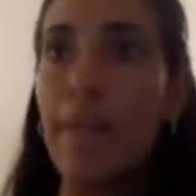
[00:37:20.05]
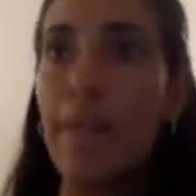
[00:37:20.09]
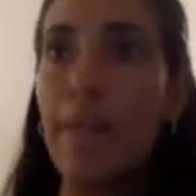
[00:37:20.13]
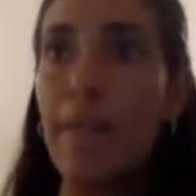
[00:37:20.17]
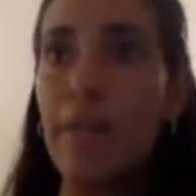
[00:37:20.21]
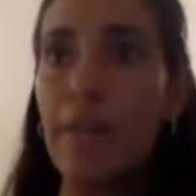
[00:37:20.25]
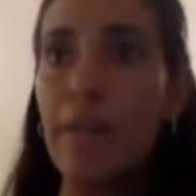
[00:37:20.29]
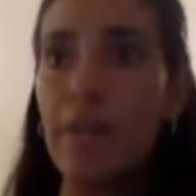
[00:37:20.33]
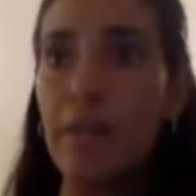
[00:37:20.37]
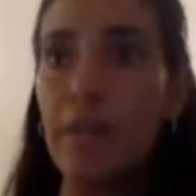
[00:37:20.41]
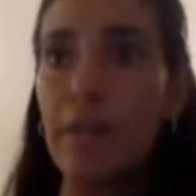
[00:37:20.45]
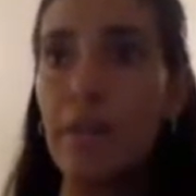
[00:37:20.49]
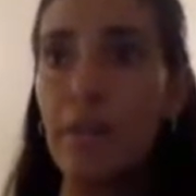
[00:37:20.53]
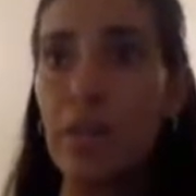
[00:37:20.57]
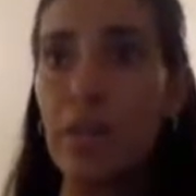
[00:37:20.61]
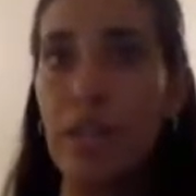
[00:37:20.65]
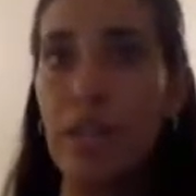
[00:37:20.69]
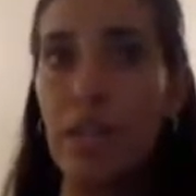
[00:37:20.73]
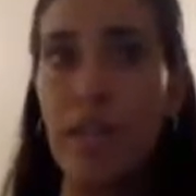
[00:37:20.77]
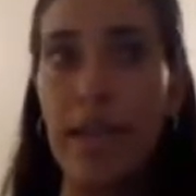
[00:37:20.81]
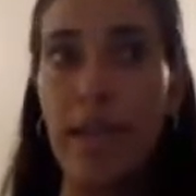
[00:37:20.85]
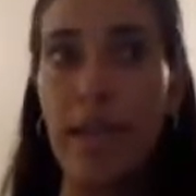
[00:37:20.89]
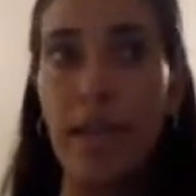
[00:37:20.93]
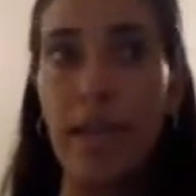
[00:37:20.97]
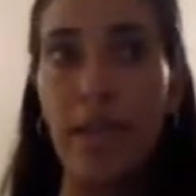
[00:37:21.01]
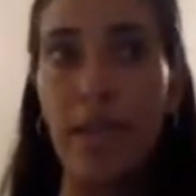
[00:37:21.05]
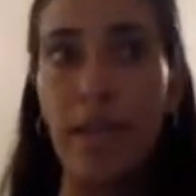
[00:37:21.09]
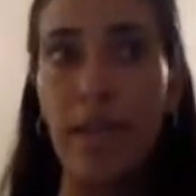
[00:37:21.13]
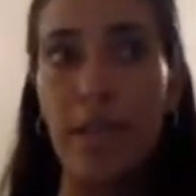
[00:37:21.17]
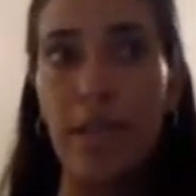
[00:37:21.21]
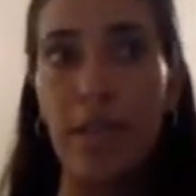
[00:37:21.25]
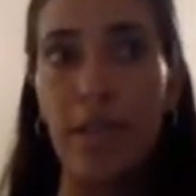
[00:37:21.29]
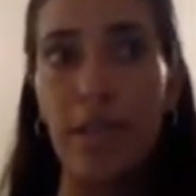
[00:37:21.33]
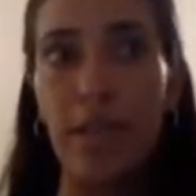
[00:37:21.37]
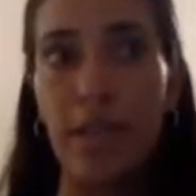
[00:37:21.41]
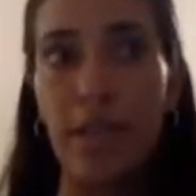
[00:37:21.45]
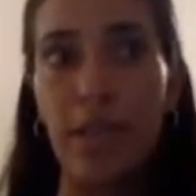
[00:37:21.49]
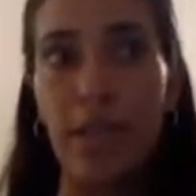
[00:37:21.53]
But with the scale
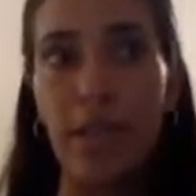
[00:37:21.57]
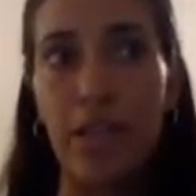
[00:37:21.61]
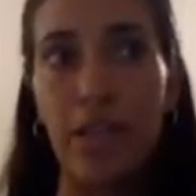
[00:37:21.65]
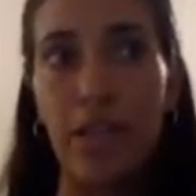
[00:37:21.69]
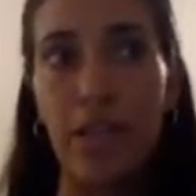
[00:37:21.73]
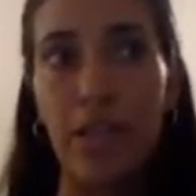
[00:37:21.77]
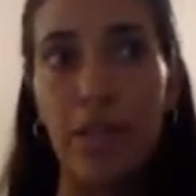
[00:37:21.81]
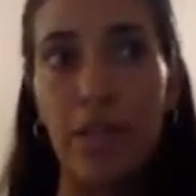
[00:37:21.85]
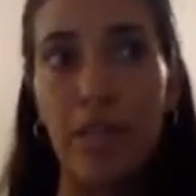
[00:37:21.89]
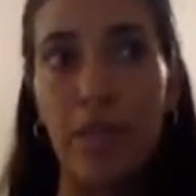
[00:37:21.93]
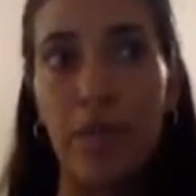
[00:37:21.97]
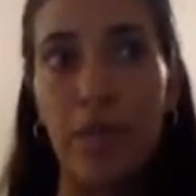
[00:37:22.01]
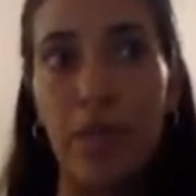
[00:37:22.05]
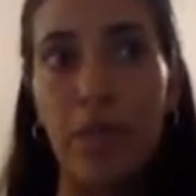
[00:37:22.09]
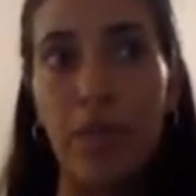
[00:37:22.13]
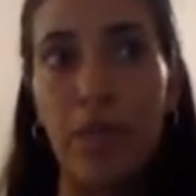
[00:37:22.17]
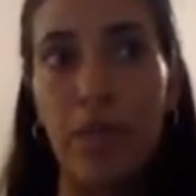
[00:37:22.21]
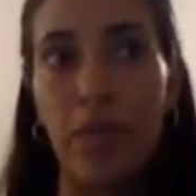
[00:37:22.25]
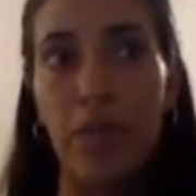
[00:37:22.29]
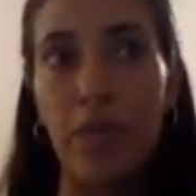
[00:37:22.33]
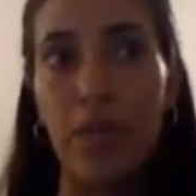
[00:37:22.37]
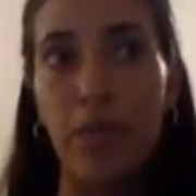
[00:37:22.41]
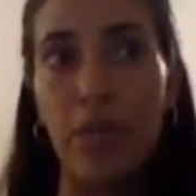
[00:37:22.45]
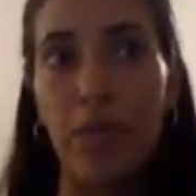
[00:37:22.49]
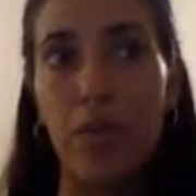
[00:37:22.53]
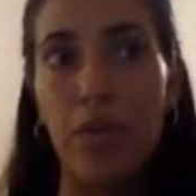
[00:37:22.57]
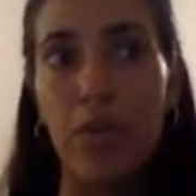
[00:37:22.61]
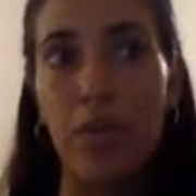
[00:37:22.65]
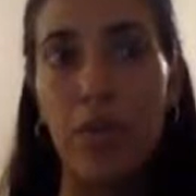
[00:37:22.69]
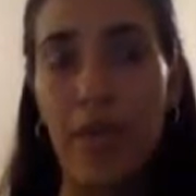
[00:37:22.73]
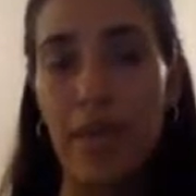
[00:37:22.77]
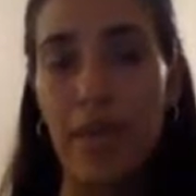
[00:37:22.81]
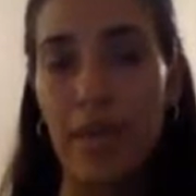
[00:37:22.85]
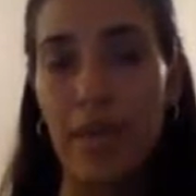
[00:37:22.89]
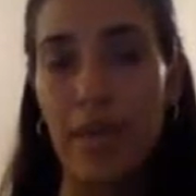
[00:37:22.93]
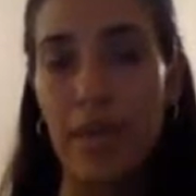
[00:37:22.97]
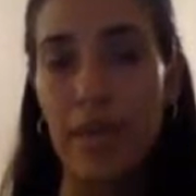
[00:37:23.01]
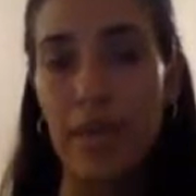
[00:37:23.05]
plan, you can actually pop in your own
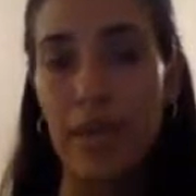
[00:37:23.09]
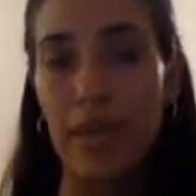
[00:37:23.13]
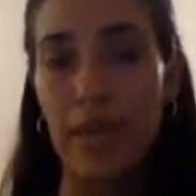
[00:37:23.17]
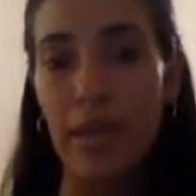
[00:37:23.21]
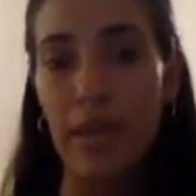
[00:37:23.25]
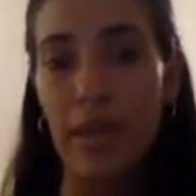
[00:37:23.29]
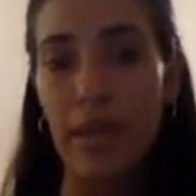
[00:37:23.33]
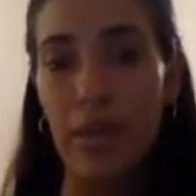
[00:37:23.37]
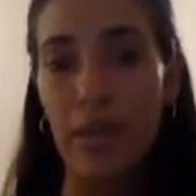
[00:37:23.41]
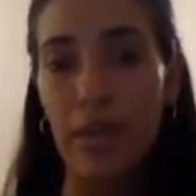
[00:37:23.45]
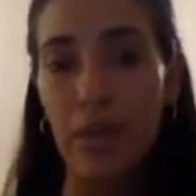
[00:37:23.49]
branding there.